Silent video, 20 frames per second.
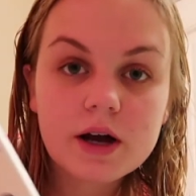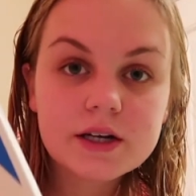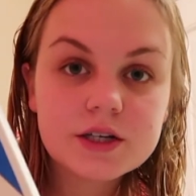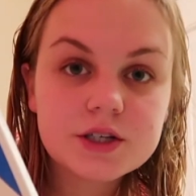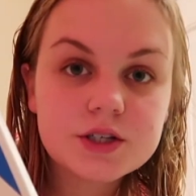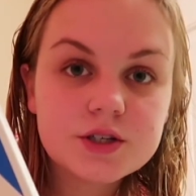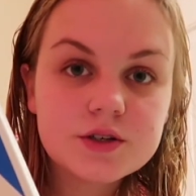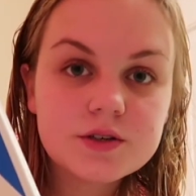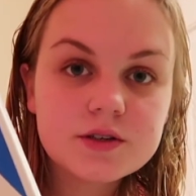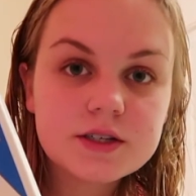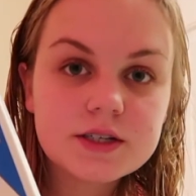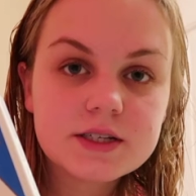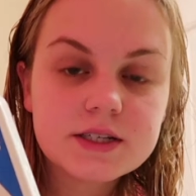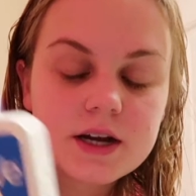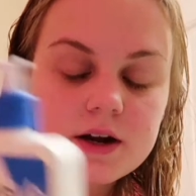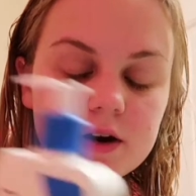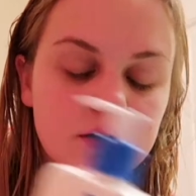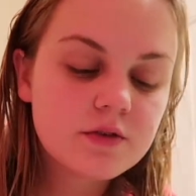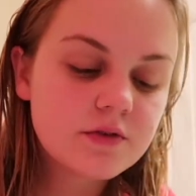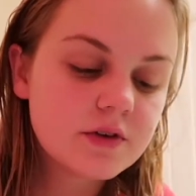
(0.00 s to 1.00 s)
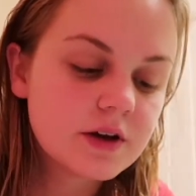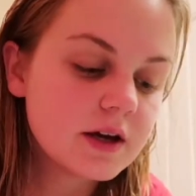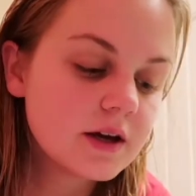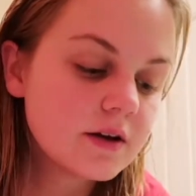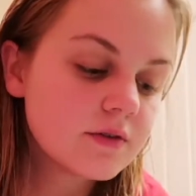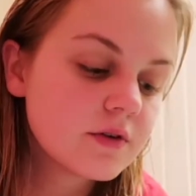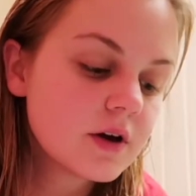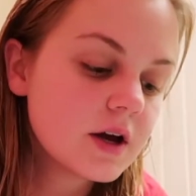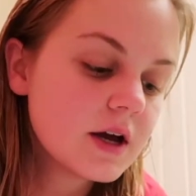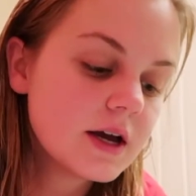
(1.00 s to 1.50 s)
I just use the
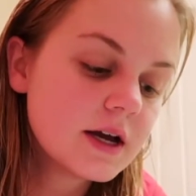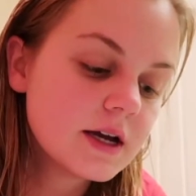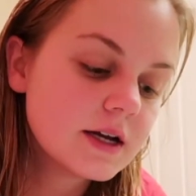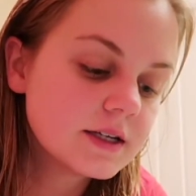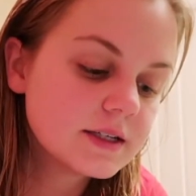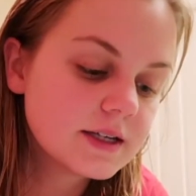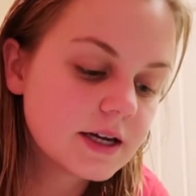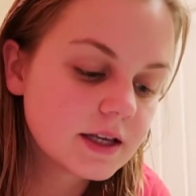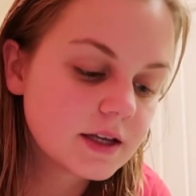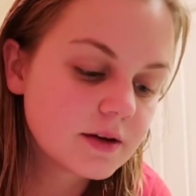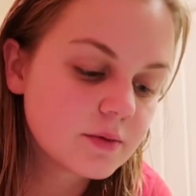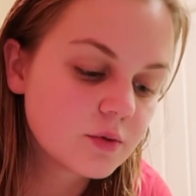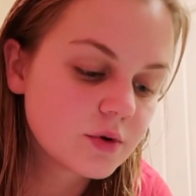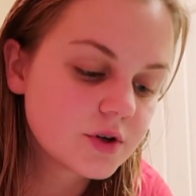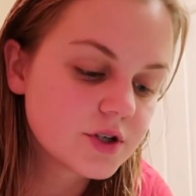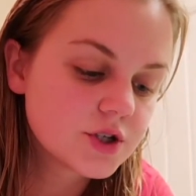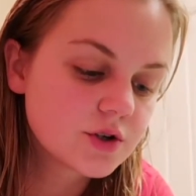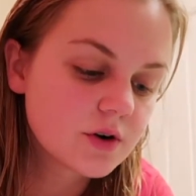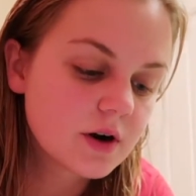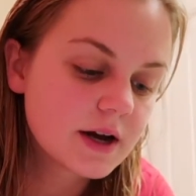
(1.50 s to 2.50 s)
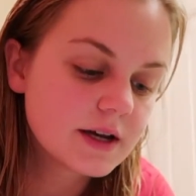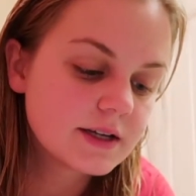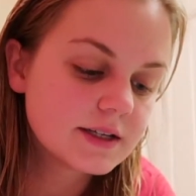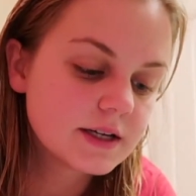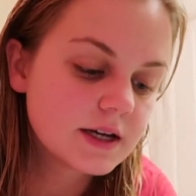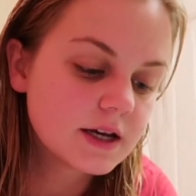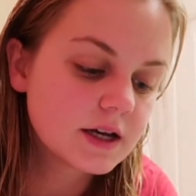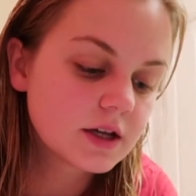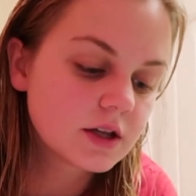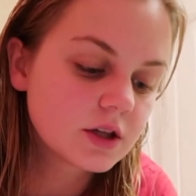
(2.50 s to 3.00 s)
CeraVe Daily
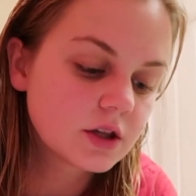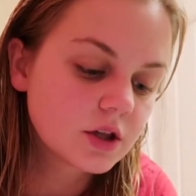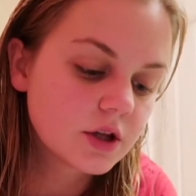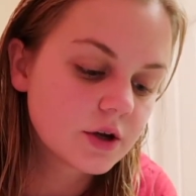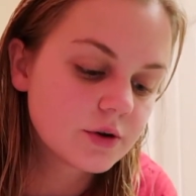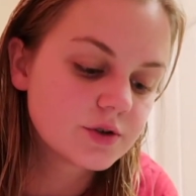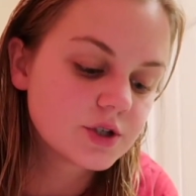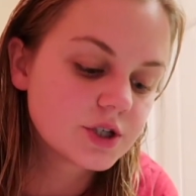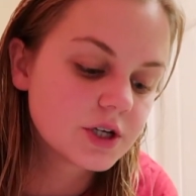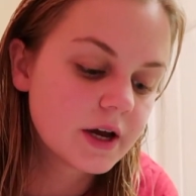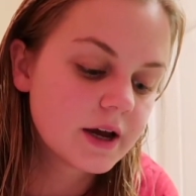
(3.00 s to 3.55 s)
Moisturizing Lotion.